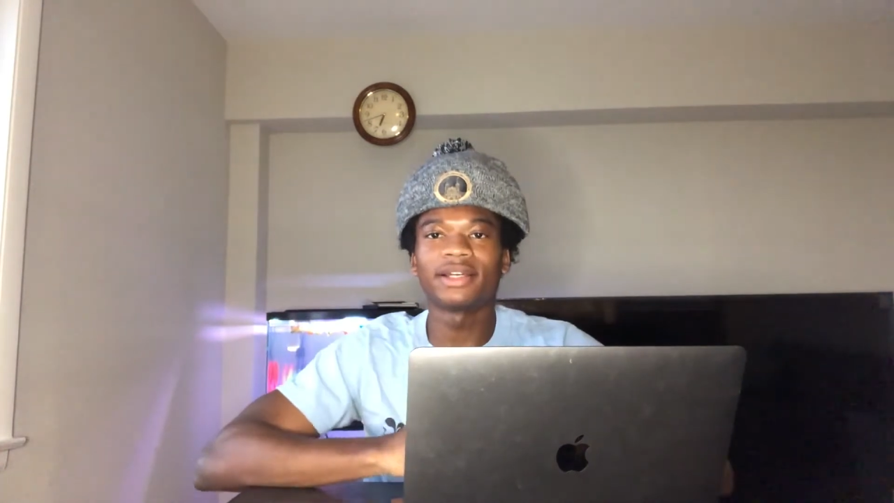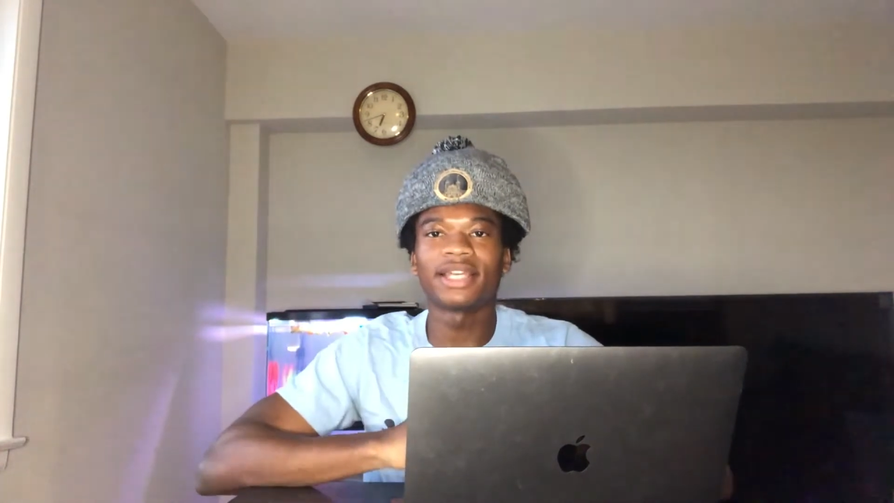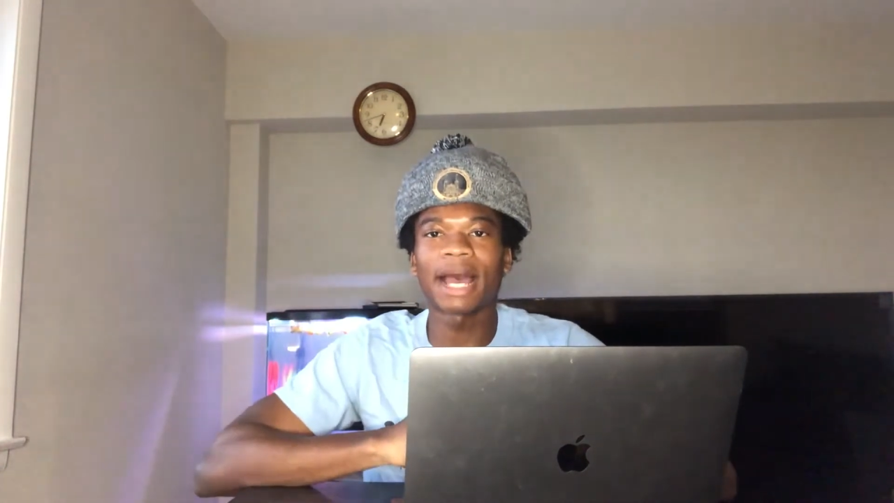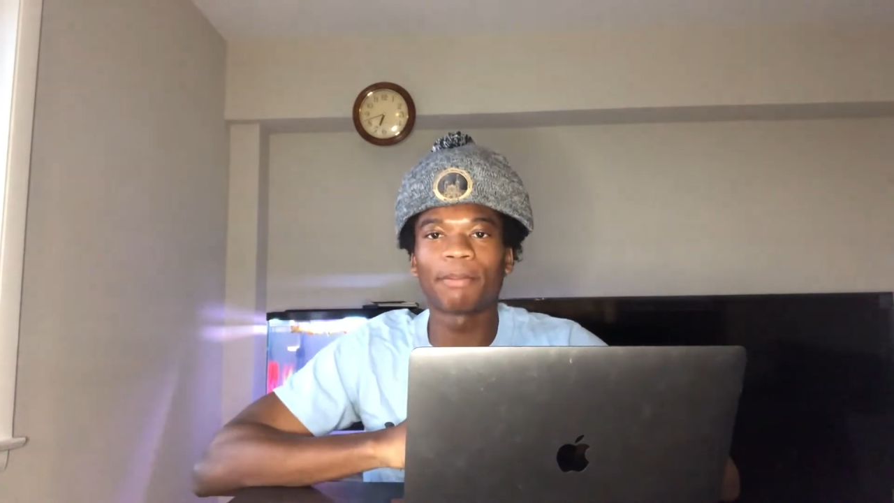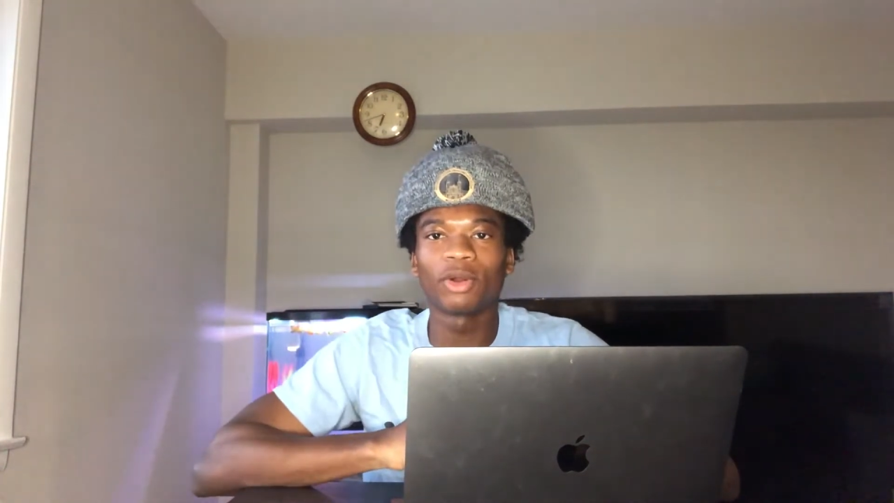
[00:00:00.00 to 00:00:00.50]

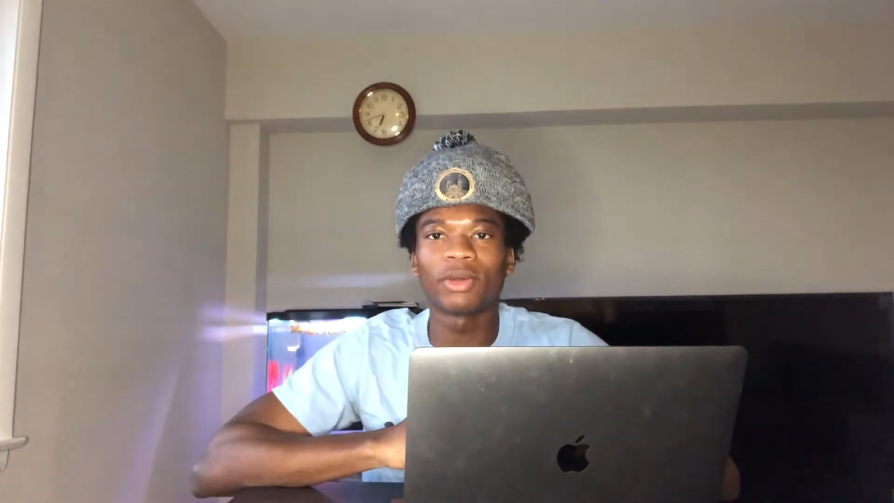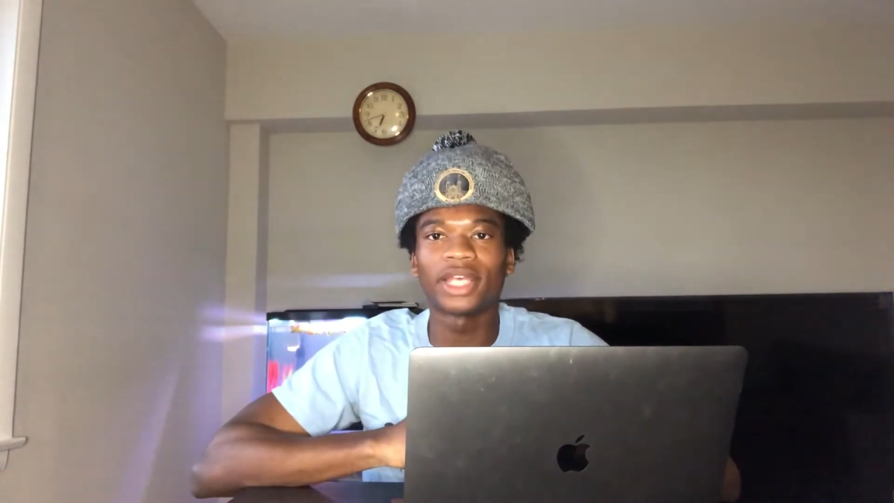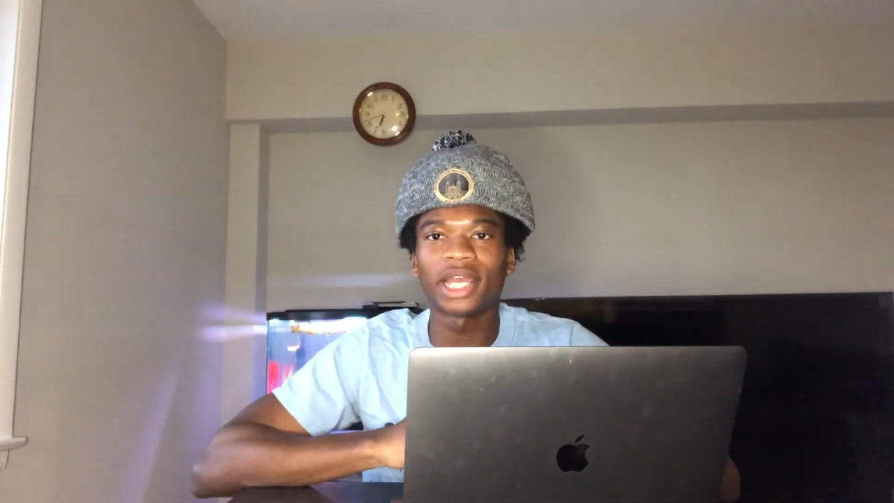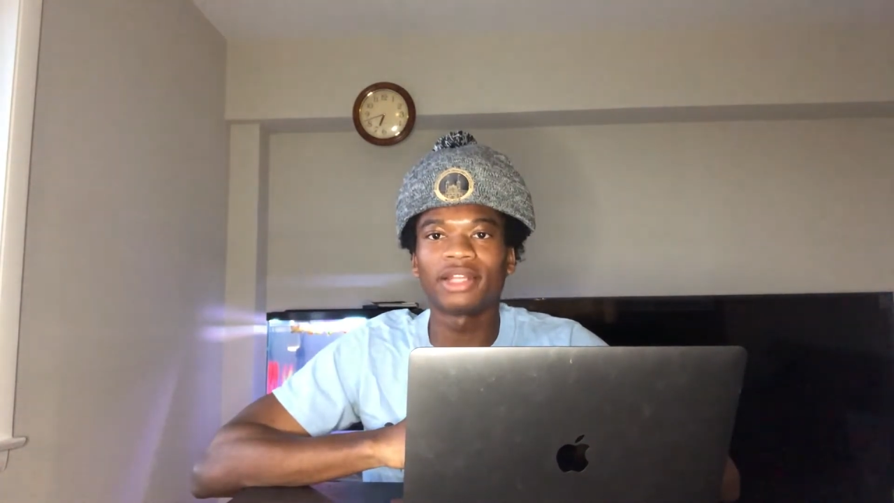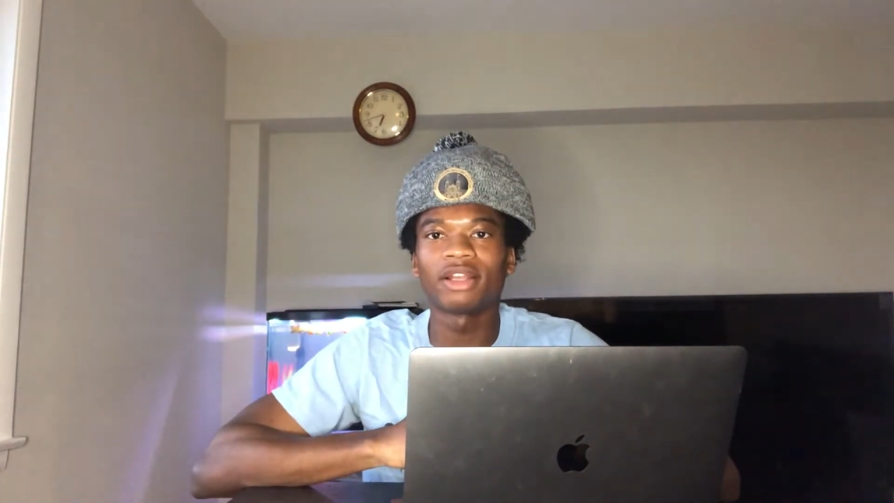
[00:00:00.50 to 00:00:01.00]
capital
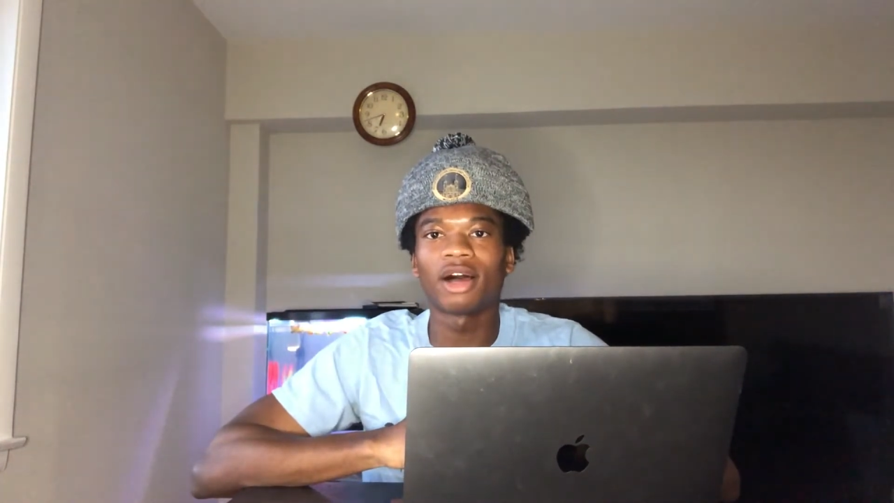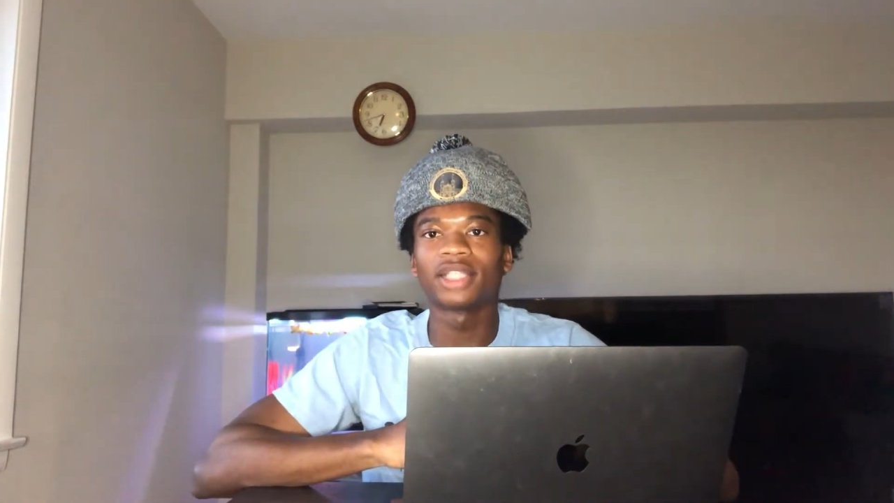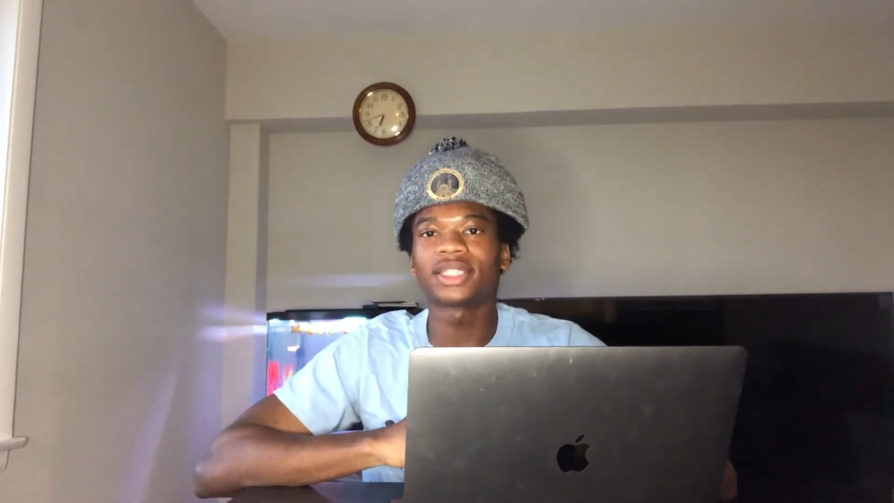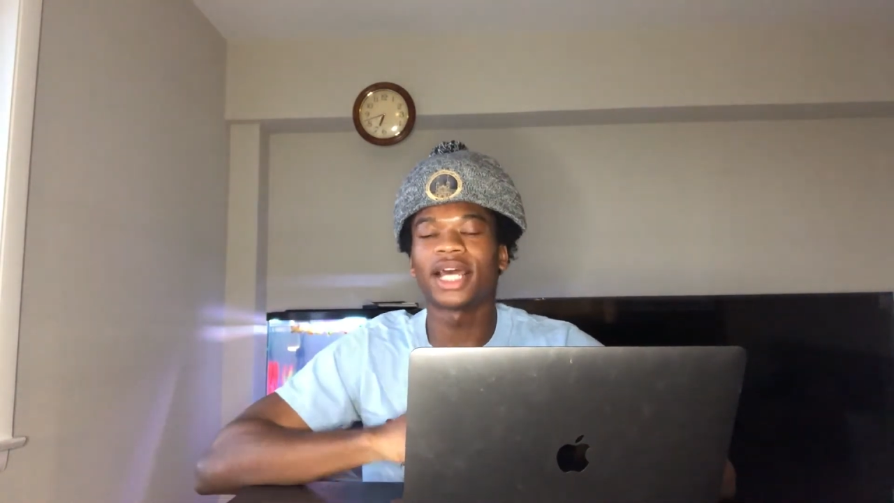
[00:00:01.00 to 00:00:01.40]
gain loss,